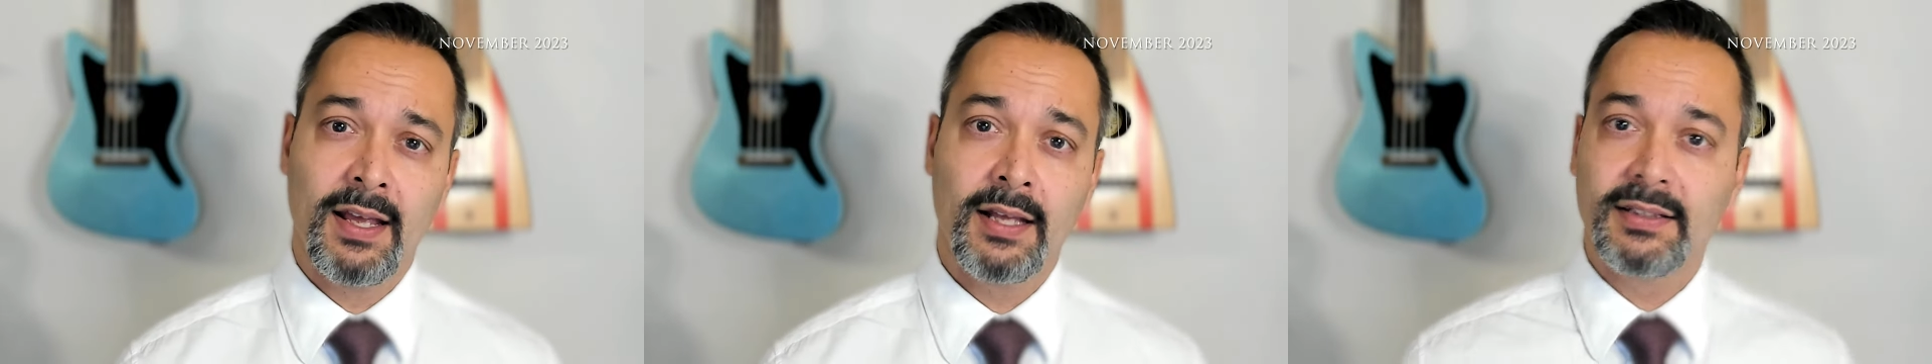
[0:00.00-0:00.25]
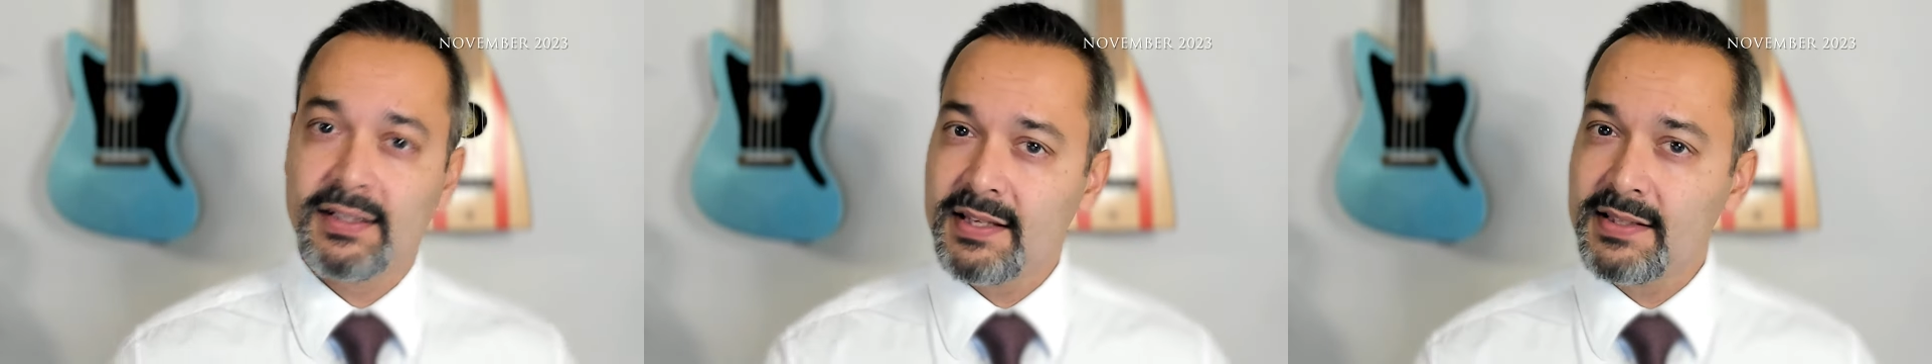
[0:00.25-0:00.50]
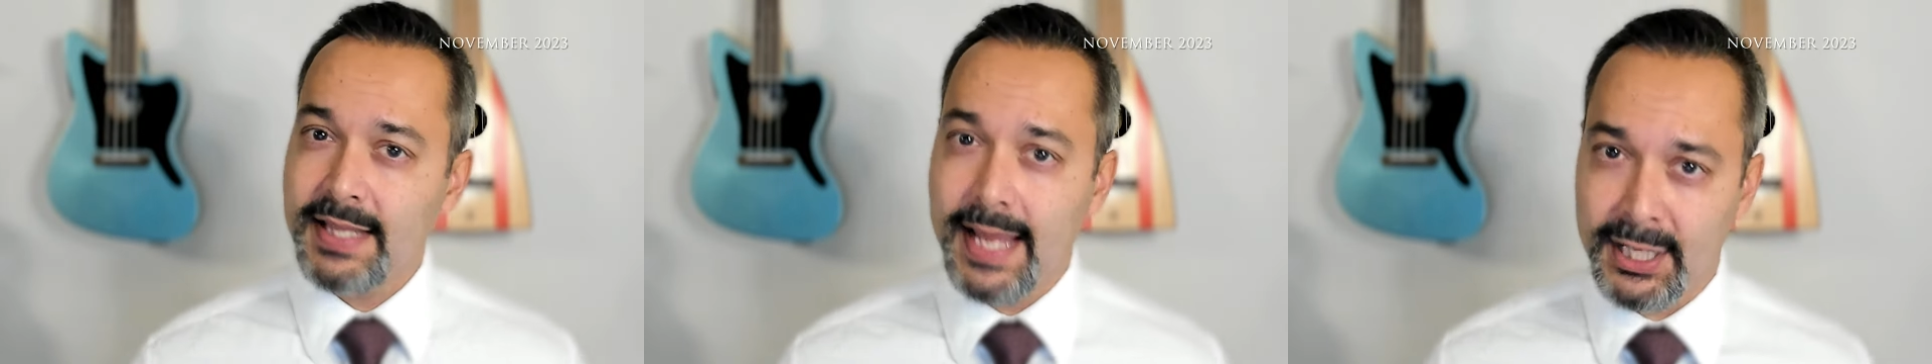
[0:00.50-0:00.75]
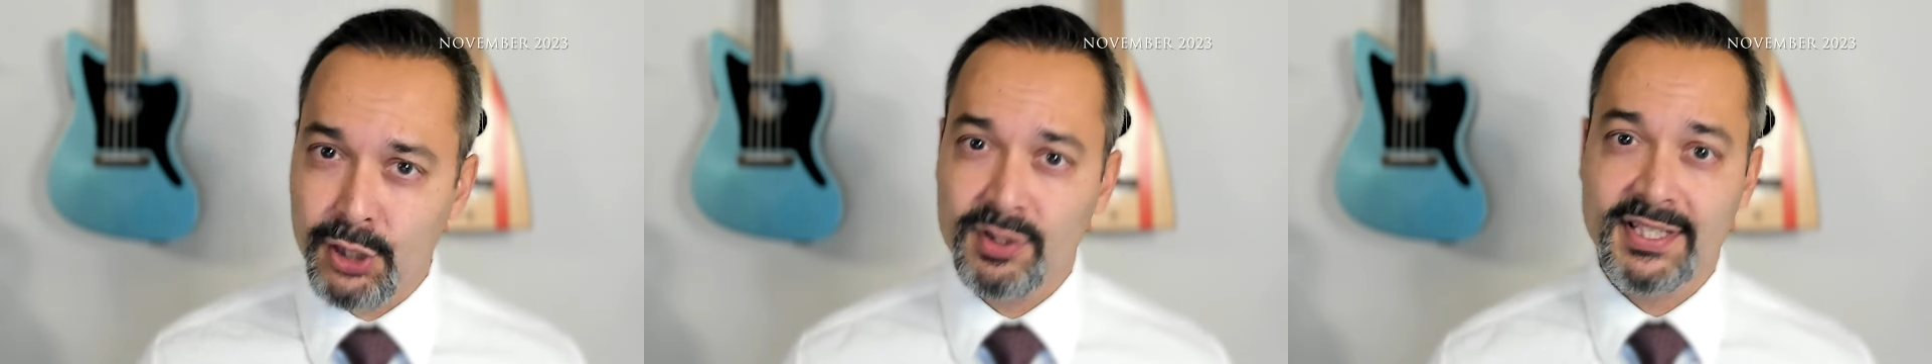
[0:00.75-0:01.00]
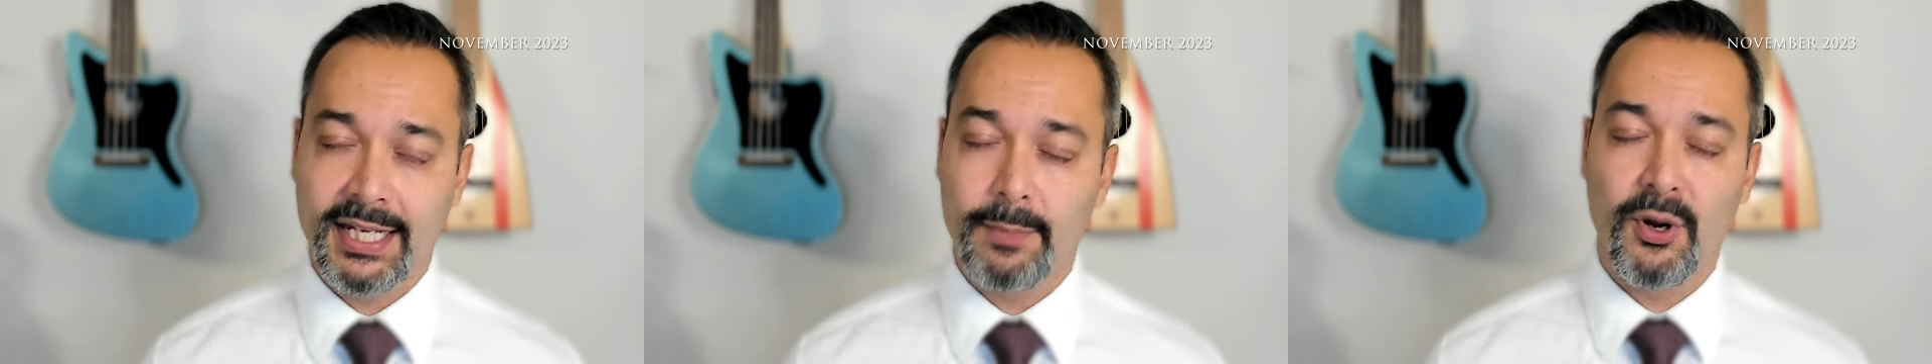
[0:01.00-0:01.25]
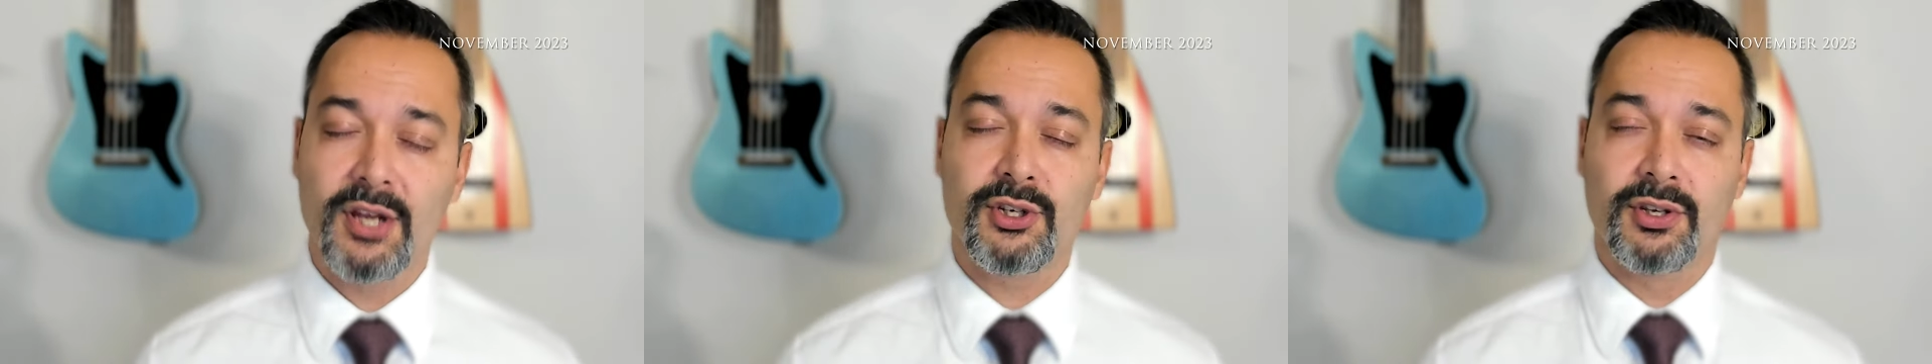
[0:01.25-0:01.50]
This is the annual
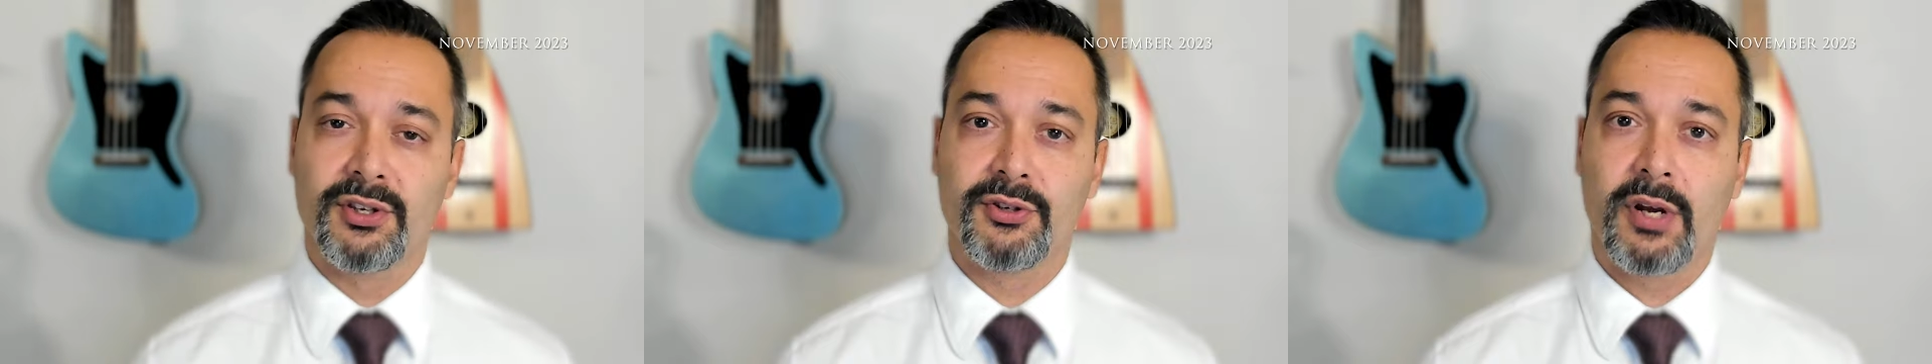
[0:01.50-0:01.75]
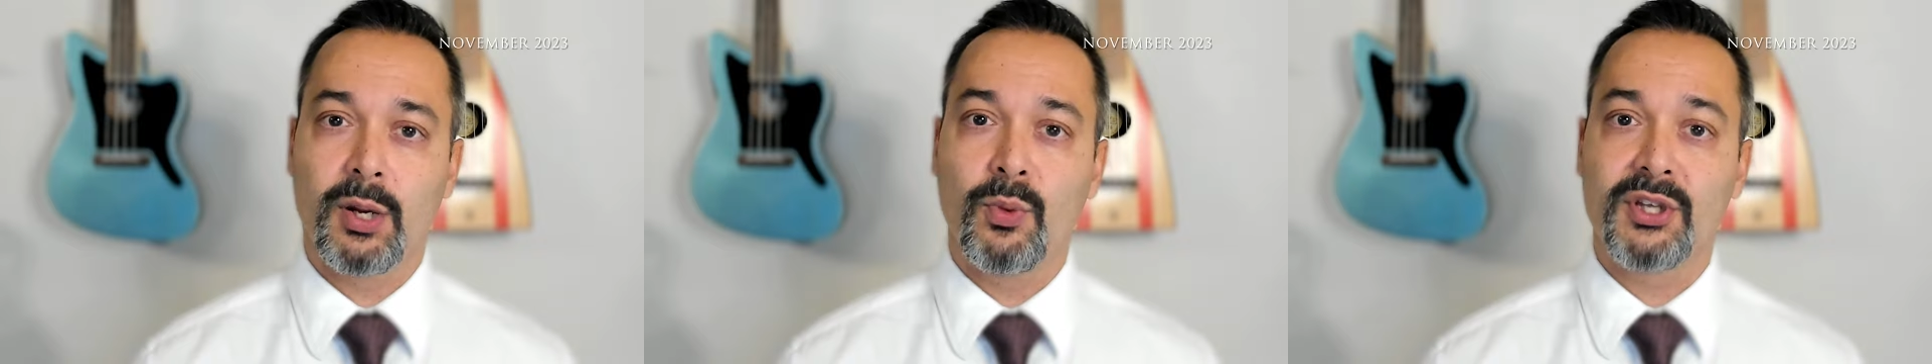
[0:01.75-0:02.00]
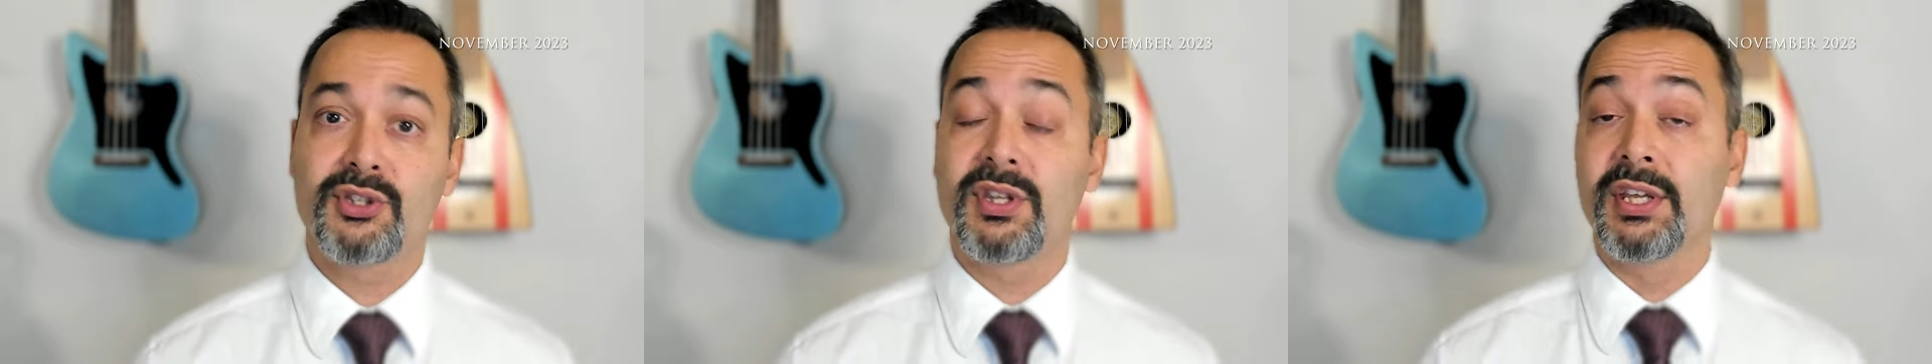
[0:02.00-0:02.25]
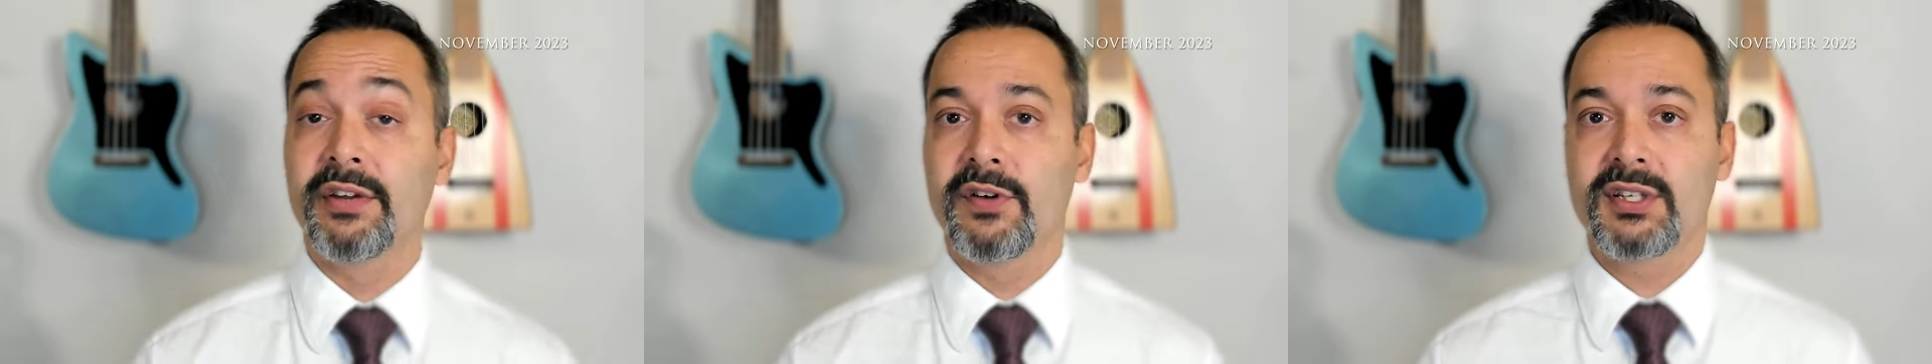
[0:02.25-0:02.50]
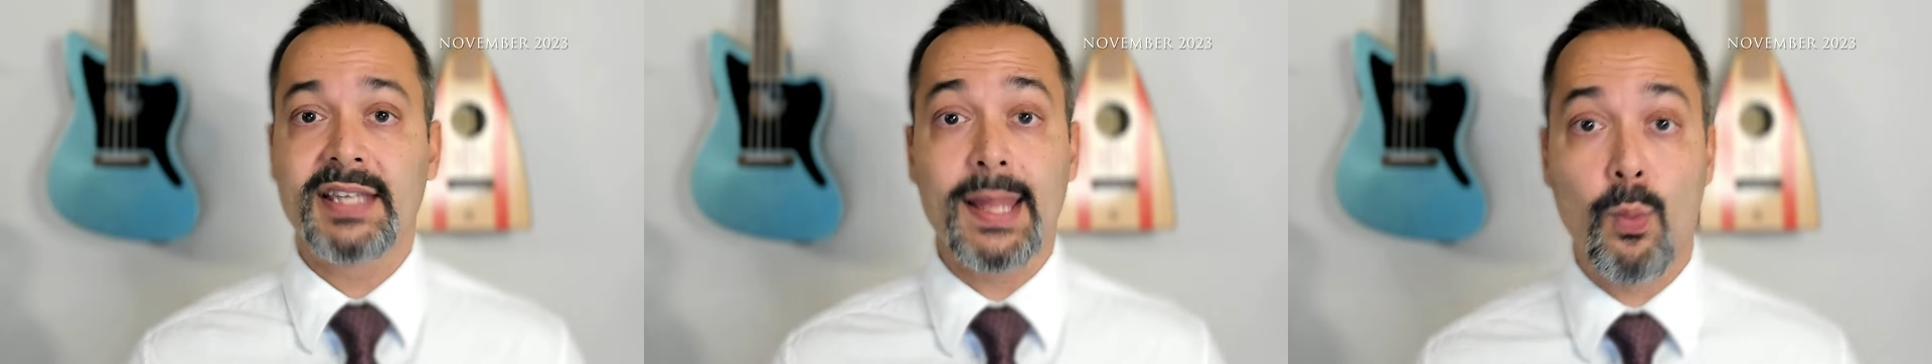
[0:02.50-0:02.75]
celebration during which the university